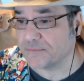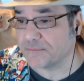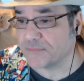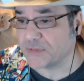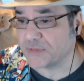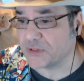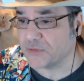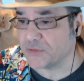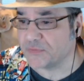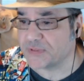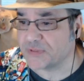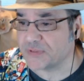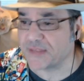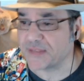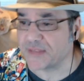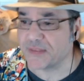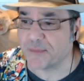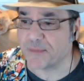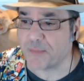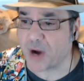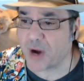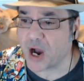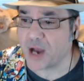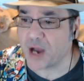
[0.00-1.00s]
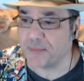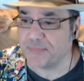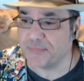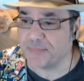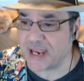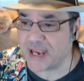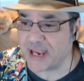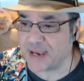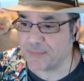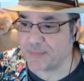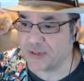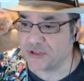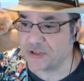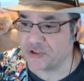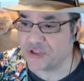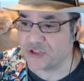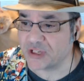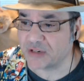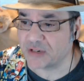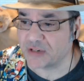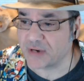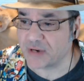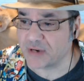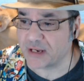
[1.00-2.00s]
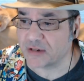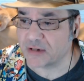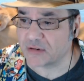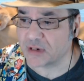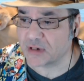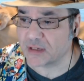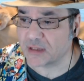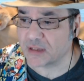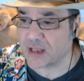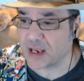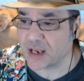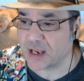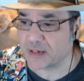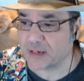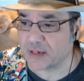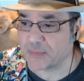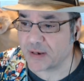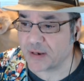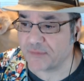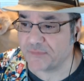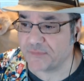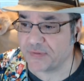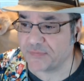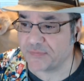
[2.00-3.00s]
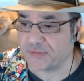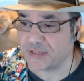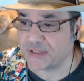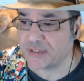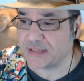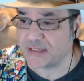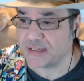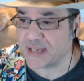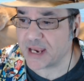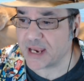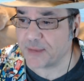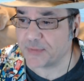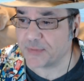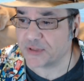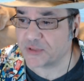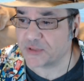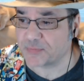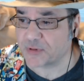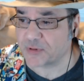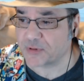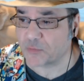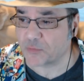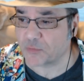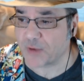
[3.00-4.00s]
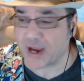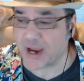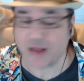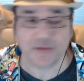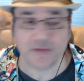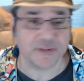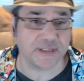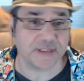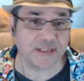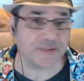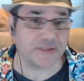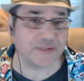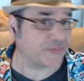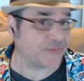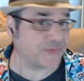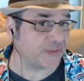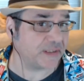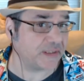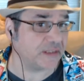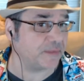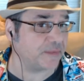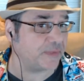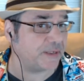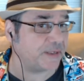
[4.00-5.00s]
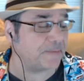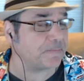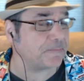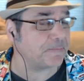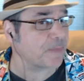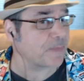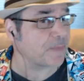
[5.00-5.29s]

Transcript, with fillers: using the mob damage generator online, about 15 damage per round against the enemy.